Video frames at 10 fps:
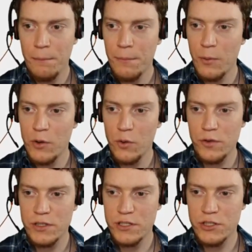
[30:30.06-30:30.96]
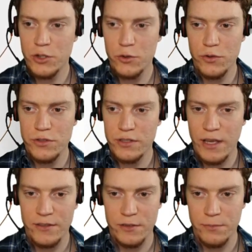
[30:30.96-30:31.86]
But we could also just choose
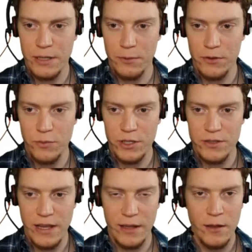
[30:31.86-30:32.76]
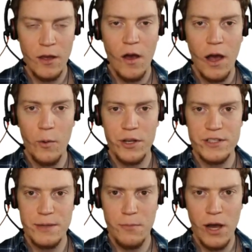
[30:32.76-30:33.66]
custom people. So we can say, I want to
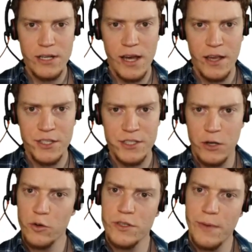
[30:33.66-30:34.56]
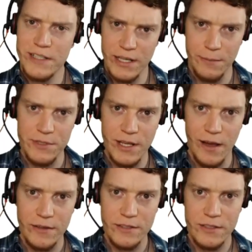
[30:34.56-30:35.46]
see my tasks and also my team's
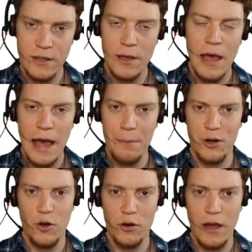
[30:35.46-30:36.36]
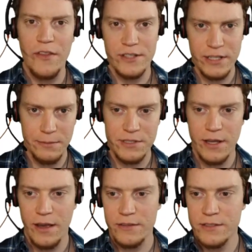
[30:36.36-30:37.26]
tasks, but not other team's
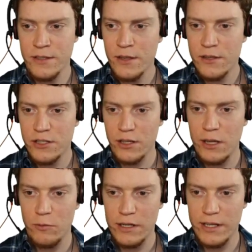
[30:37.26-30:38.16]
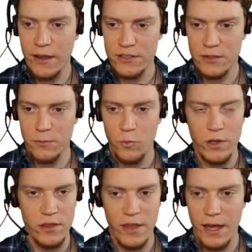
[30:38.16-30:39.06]
tasks. So you can get really custom
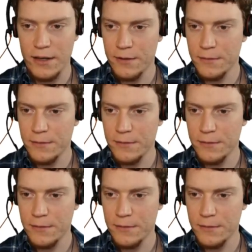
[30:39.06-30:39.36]
with that.